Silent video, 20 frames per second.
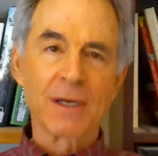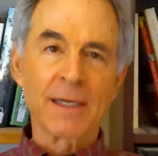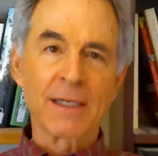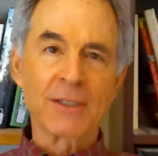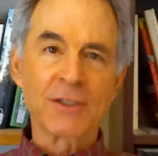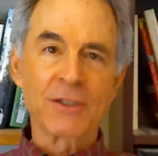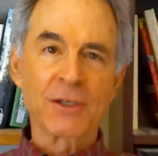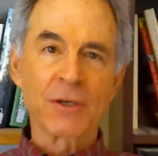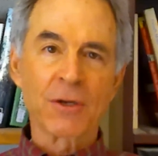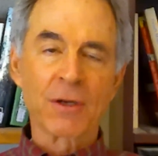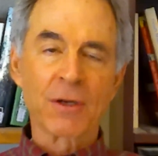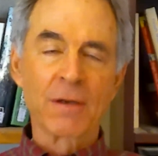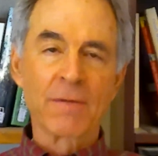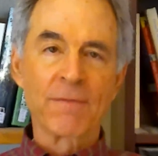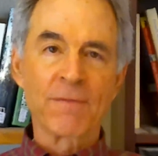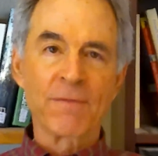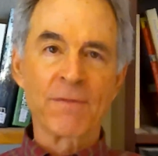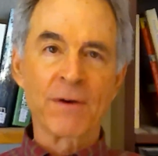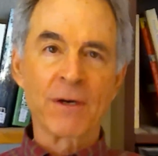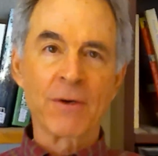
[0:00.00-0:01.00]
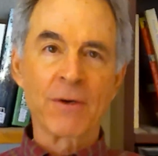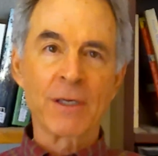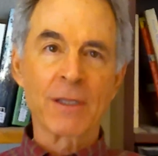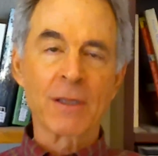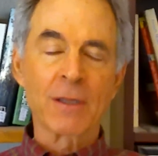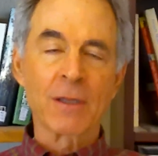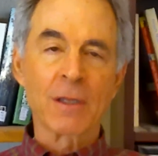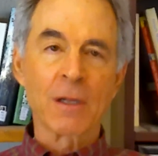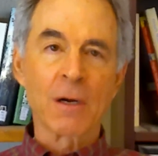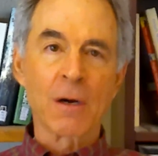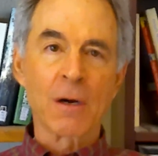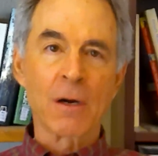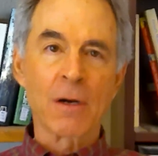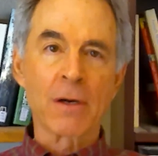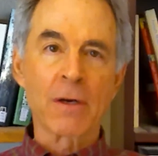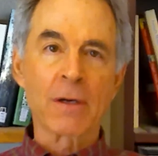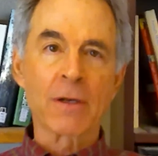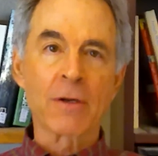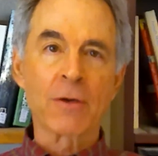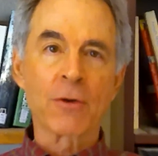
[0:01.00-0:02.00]
It's a very
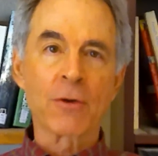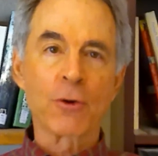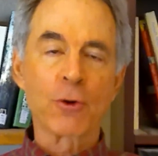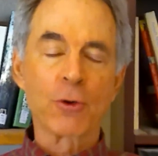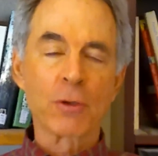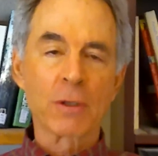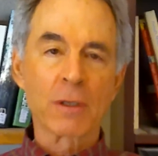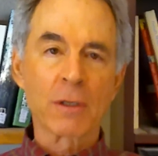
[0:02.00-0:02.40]
long,